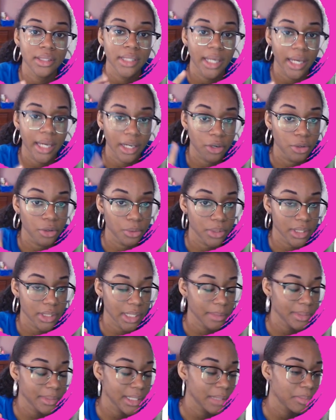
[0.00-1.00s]
ghost type
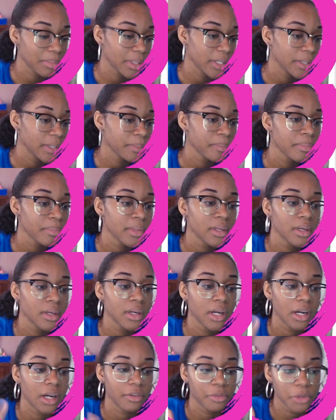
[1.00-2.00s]
sync pair,
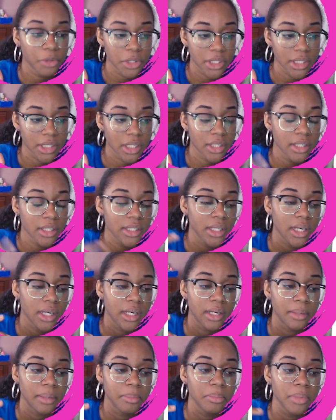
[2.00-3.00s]
4 stars.
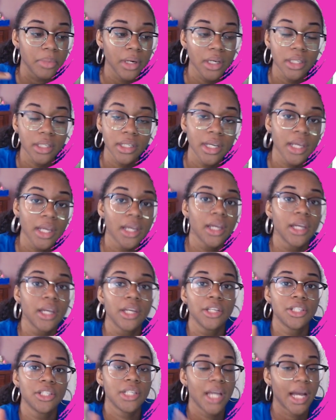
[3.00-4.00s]
But
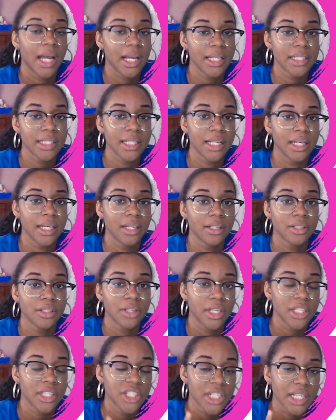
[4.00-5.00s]
she has like, I
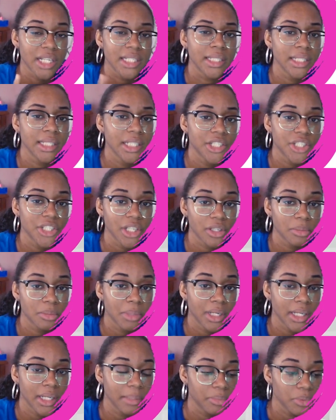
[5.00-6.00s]
think she has Lick, Shadow
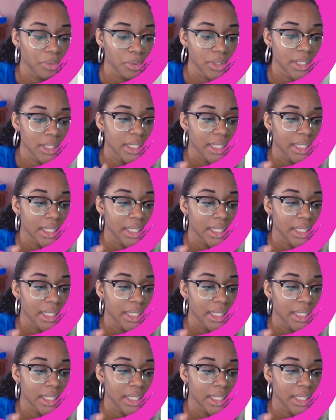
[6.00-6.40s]
Ball, Hypnosis, and